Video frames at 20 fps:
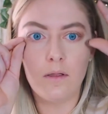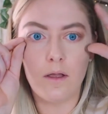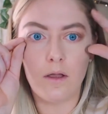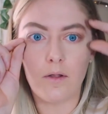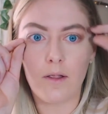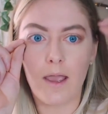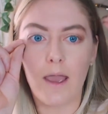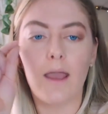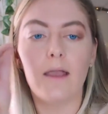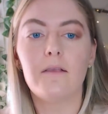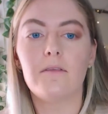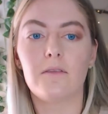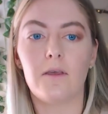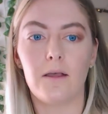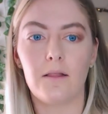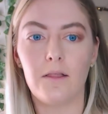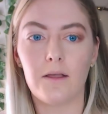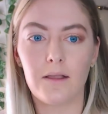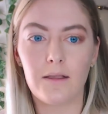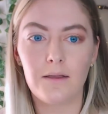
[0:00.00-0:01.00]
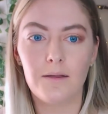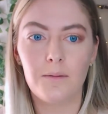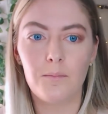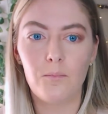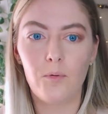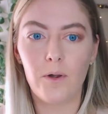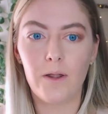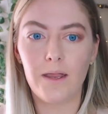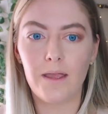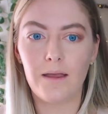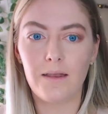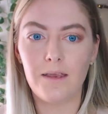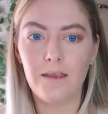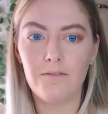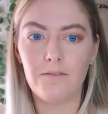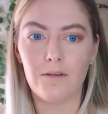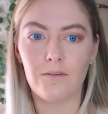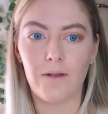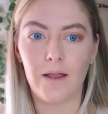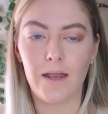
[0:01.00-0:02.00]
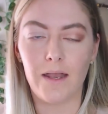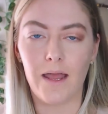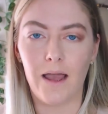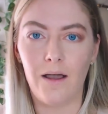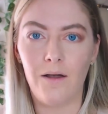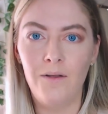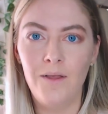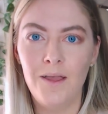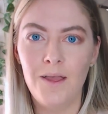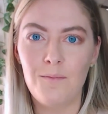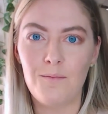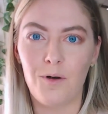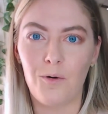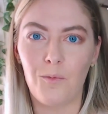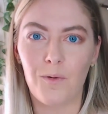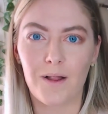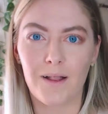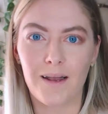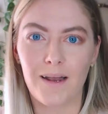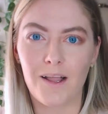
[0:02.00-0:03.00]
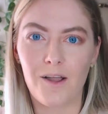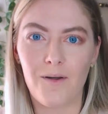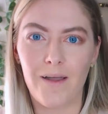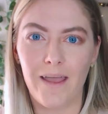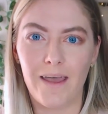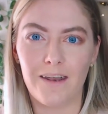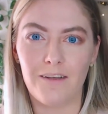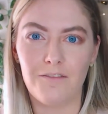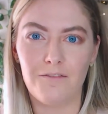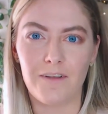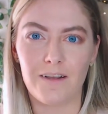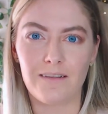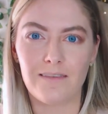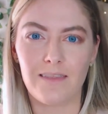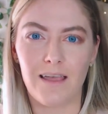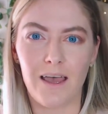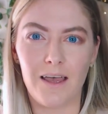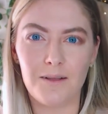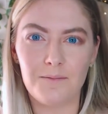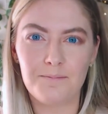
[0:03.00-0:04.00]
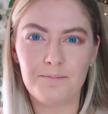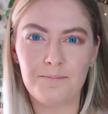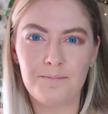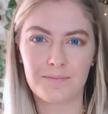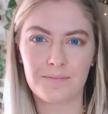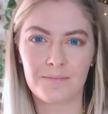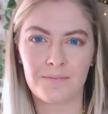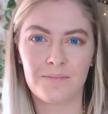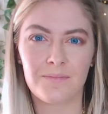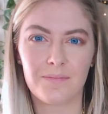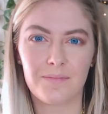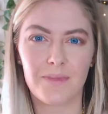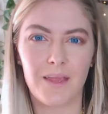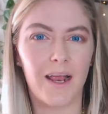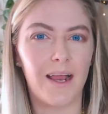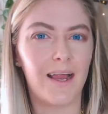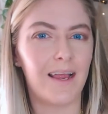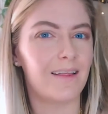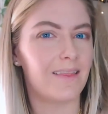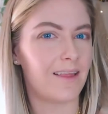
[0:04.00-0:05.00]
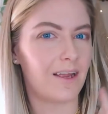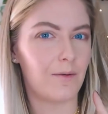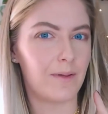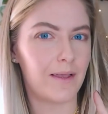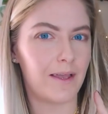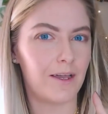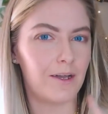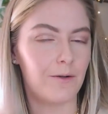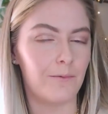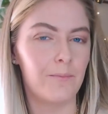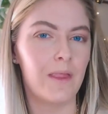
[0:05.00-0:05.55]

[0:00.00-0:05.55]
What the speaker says: Okay, so I look pretty uneven right now, but we're gonna go ahead and fix that. All right, there we go.